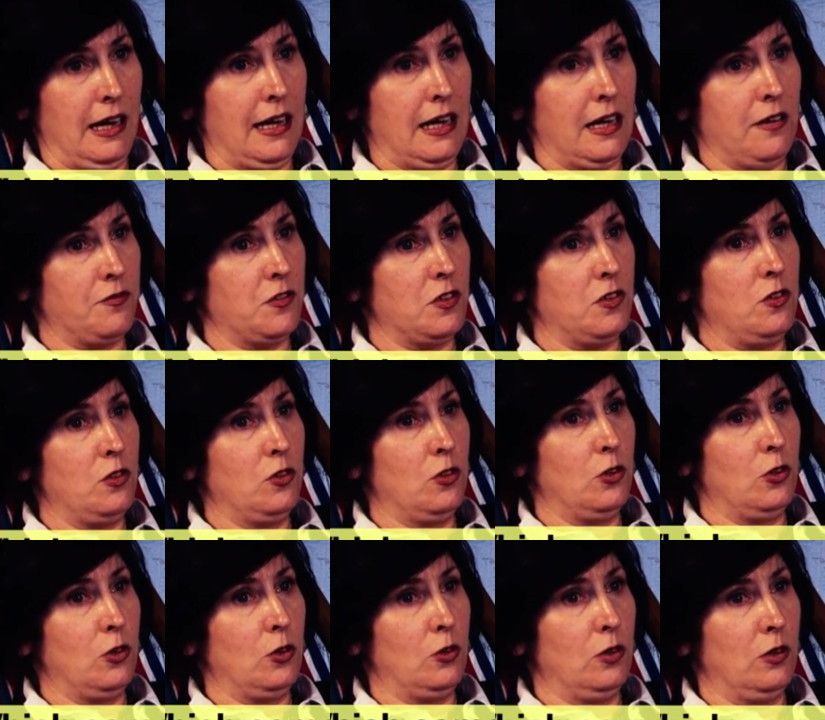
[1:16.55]
I have to
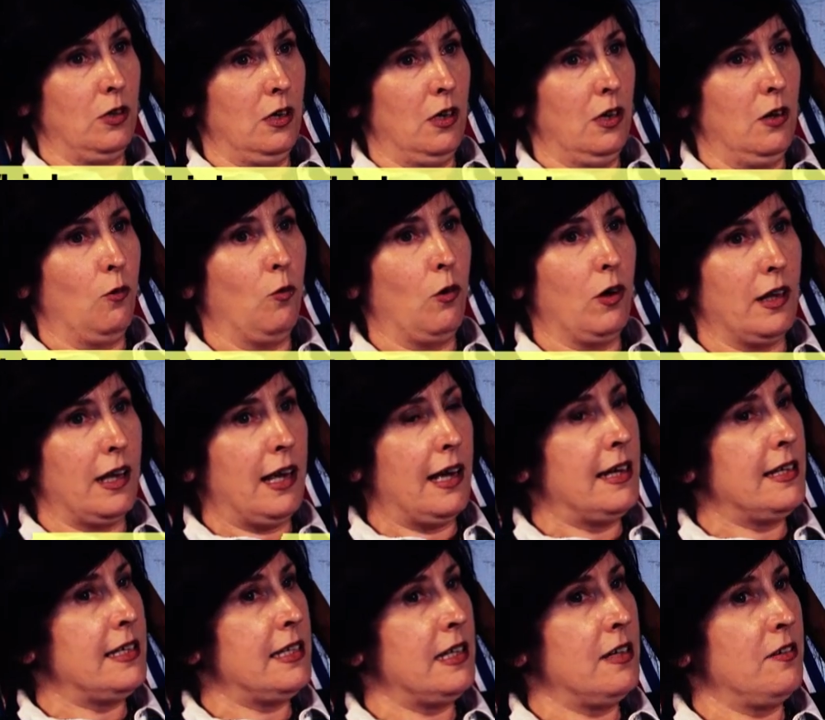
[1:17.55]
know what the
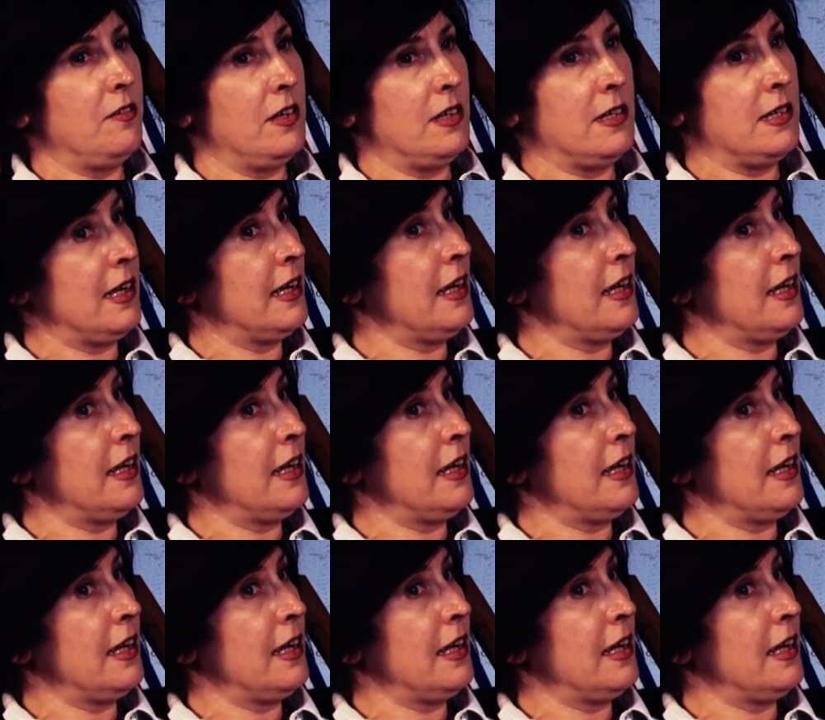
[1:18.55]
idea is.